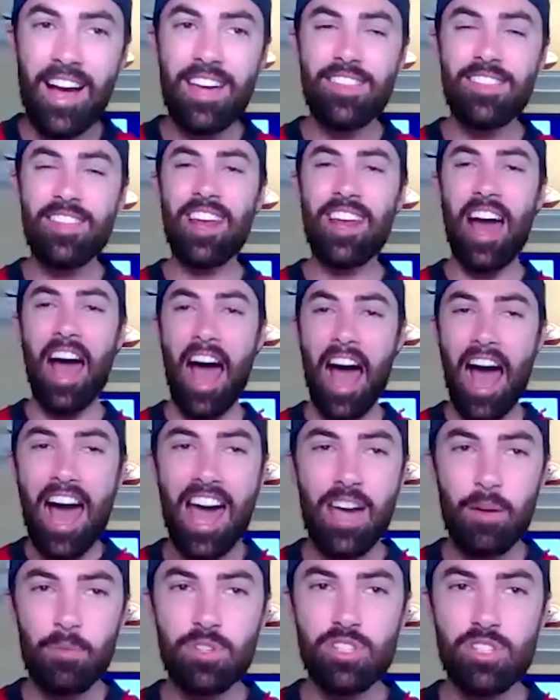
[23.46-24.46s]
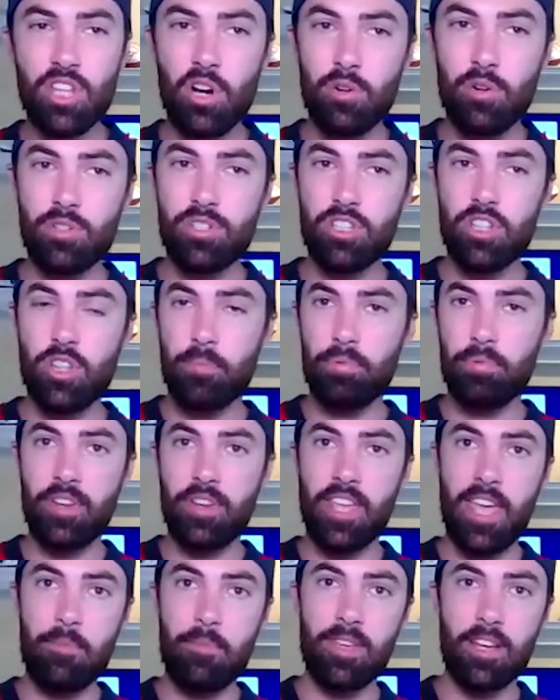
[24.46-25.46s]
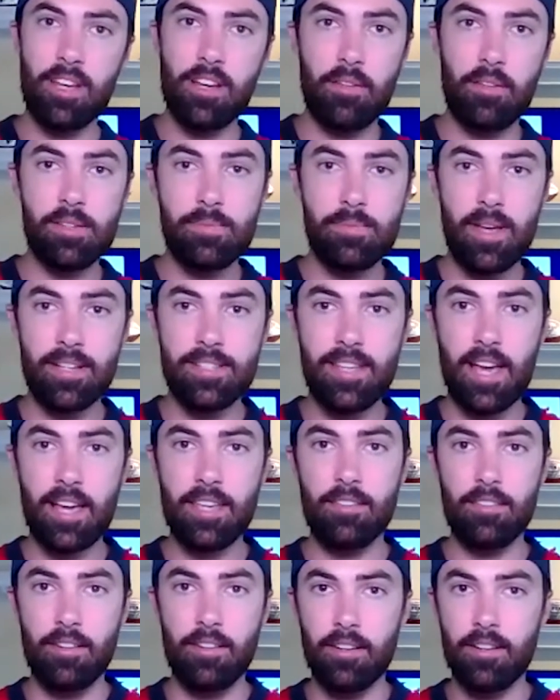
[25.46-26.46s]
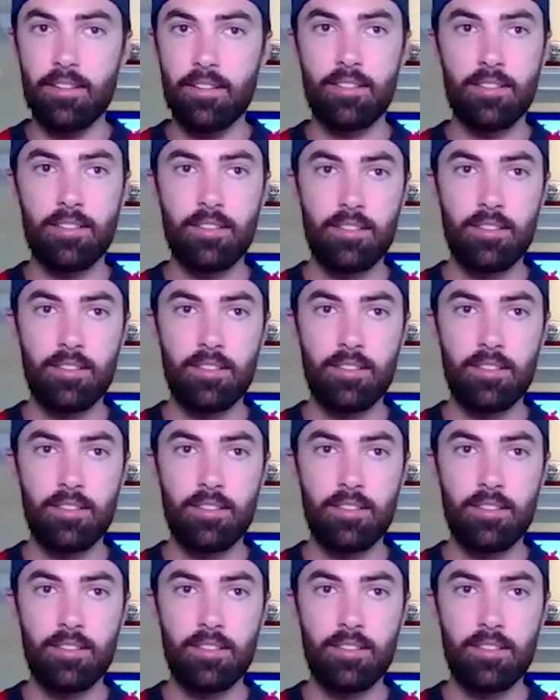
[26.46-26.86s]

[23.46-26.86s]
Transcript: I thought I was the host of the pregame kickoff spectacular.